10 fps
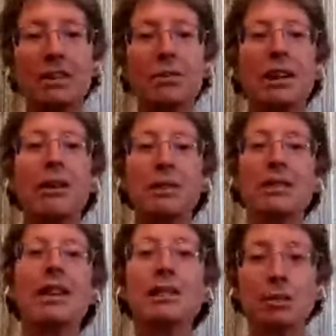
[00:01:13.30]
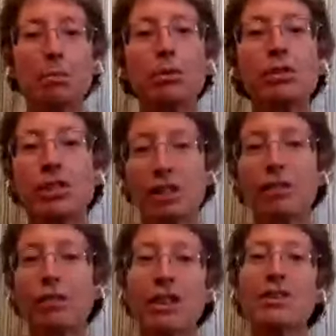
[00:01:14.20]
what I would say is a bullshit
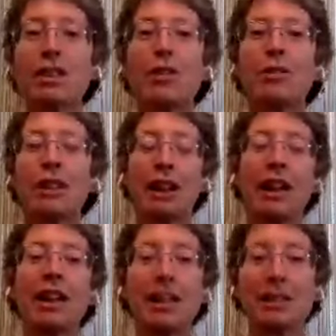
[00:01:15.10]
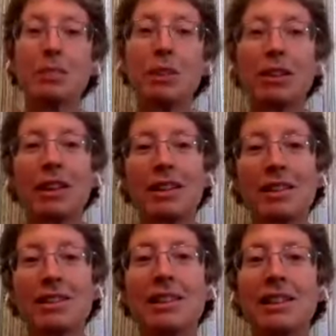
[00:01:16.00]
free zone that I experience
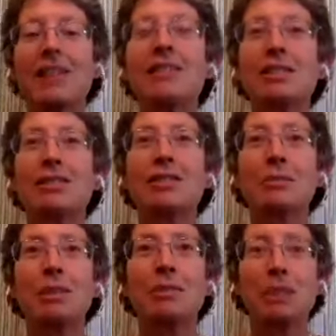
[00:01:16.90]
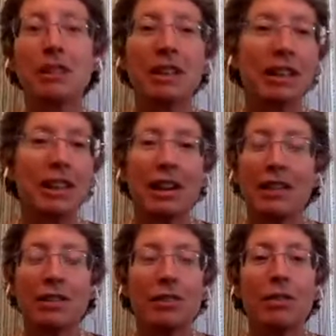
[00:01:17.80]
in the Against the Stream community that I
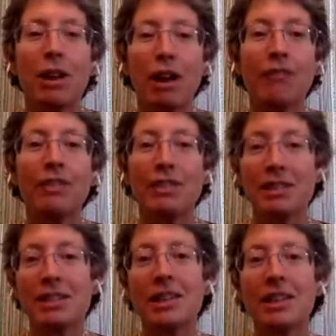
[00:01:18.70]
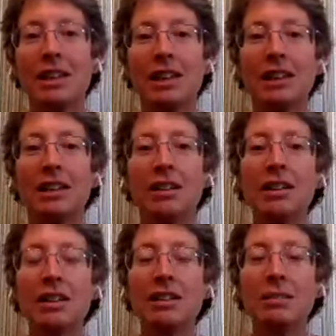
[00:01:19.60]
don't often see in
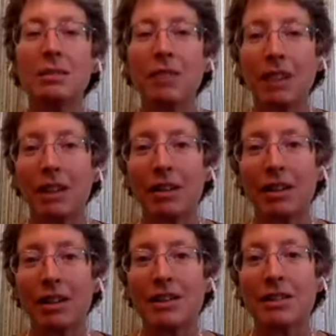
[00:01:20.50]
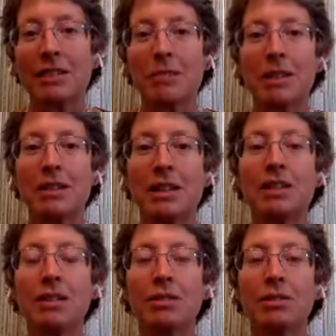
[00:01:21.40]
some of the other insight
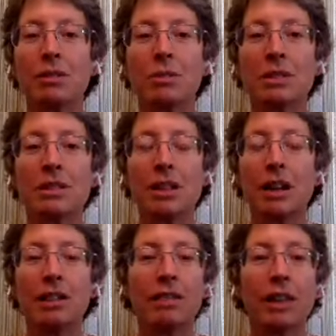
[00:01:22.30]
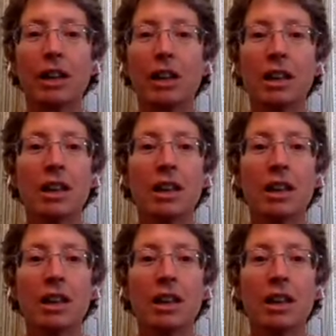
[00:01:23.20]
meditation groups. This kind of like,